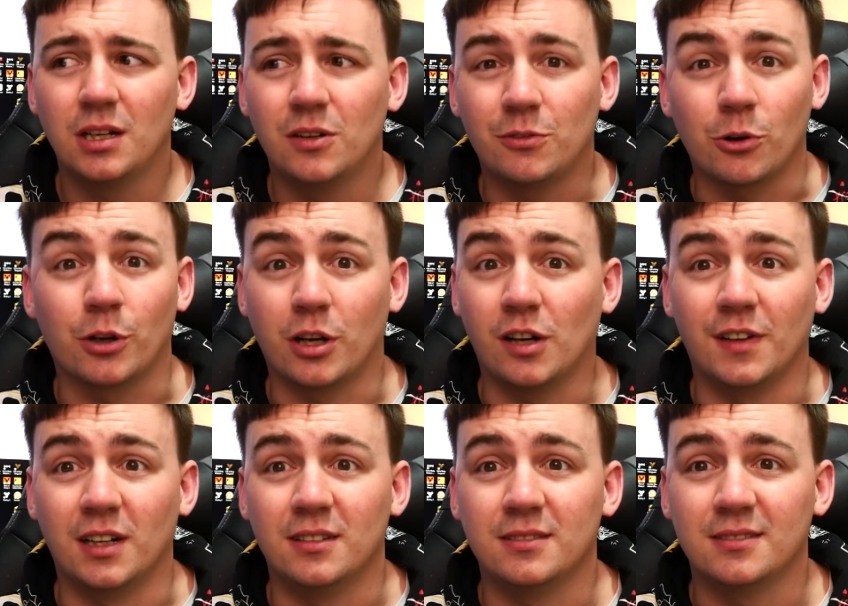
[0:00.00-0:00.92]
for a
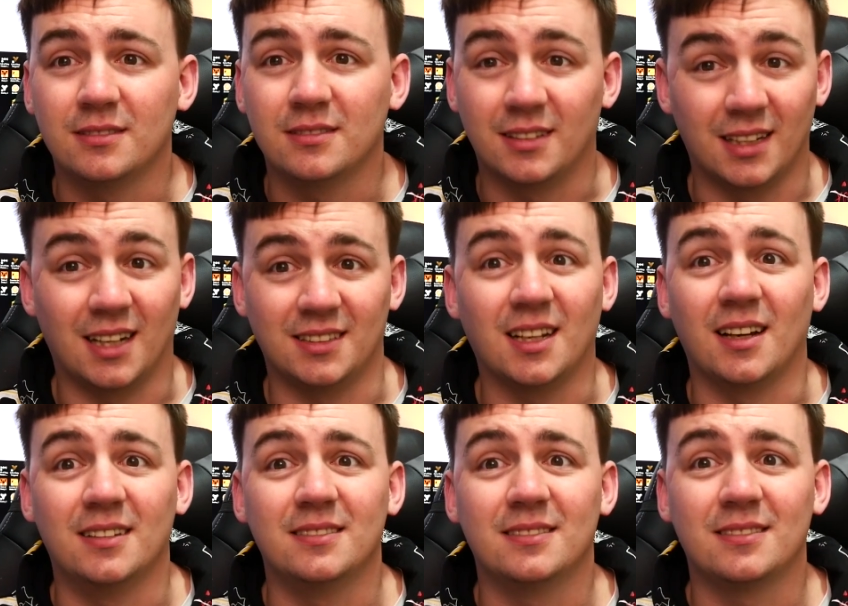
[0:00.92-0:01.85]
cover. And that is
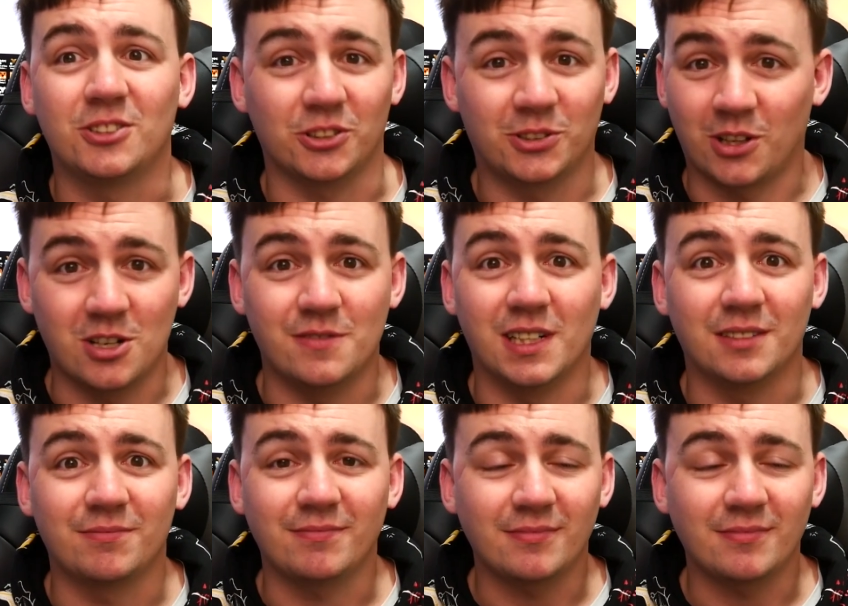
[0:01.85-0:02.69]
it, just a cover.